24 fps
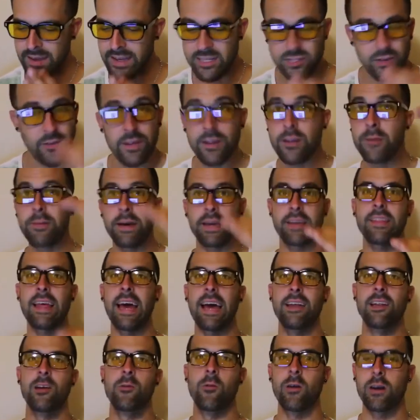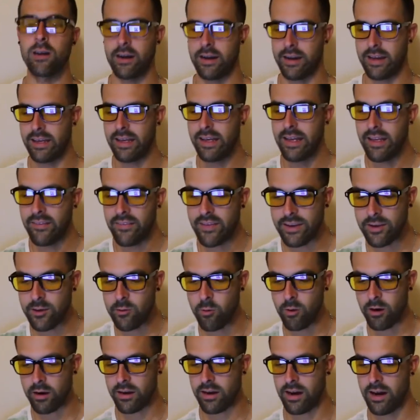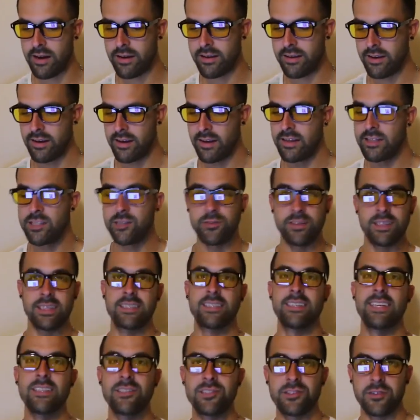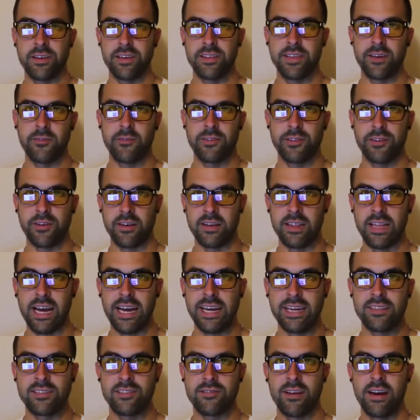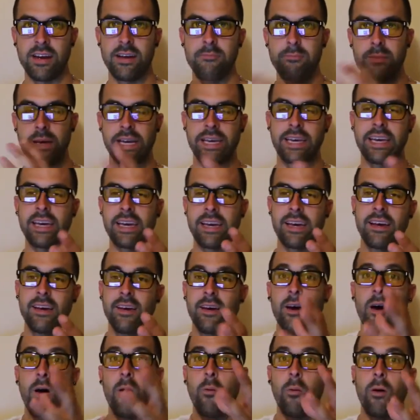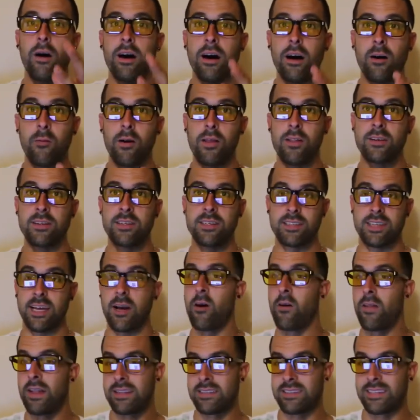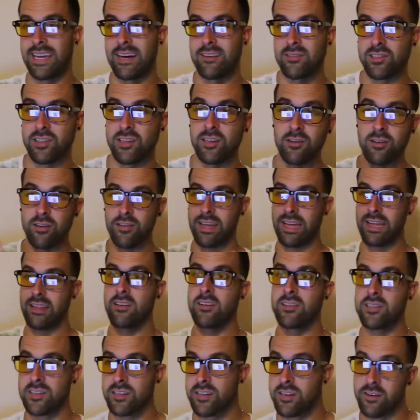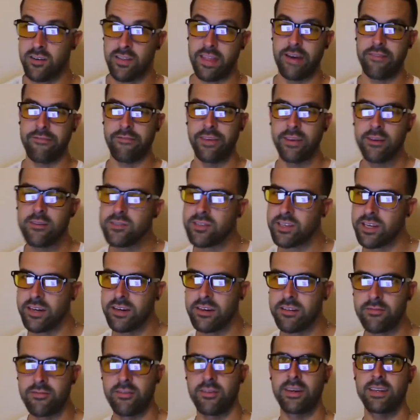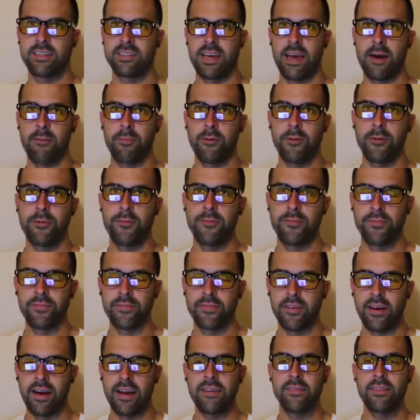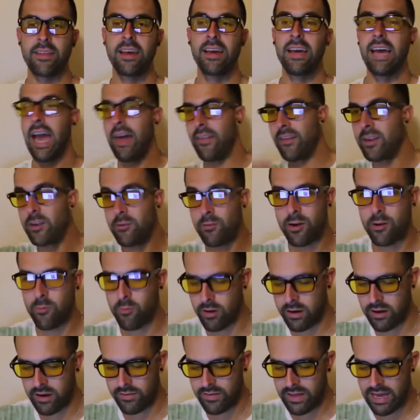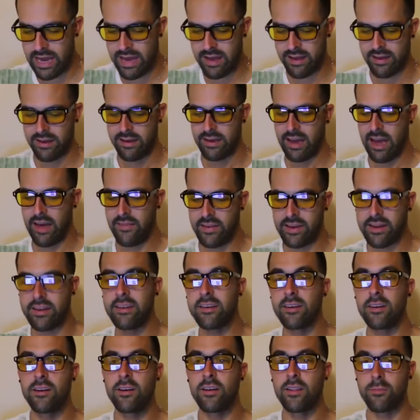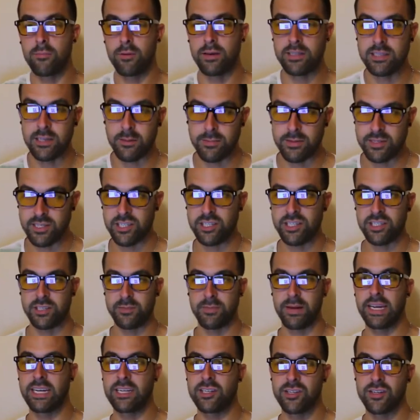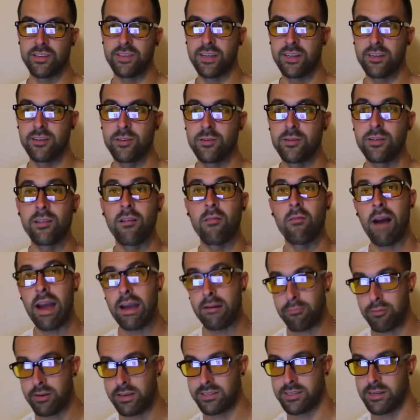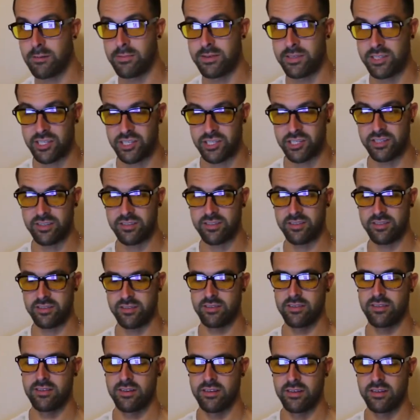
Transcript: So then you pick that, you work on it. Then you work on doing the sensory thing with your clients, right? Picking whether to say, oh, that sounds good, or that looks good, or that feels good, for example, right? And then you want to work on that. And then, the presuppositions, making sure that you're doing the right presuppositions